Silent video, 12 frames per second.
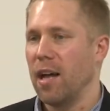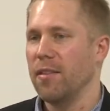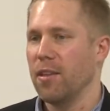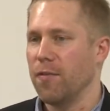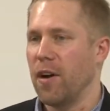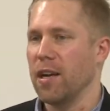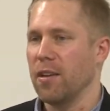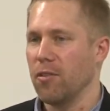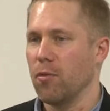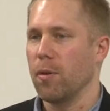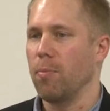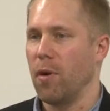these findings
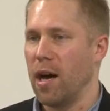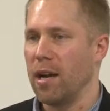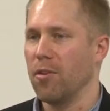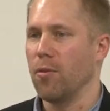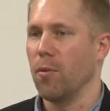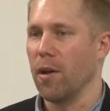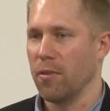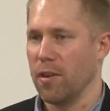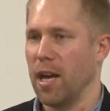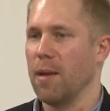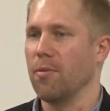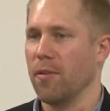do apply to other
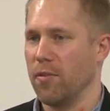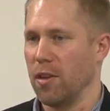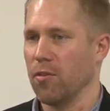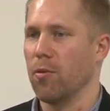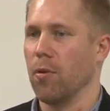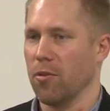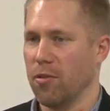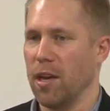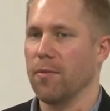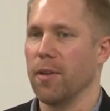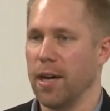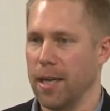types of discourse
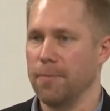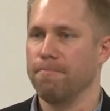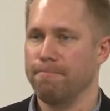online.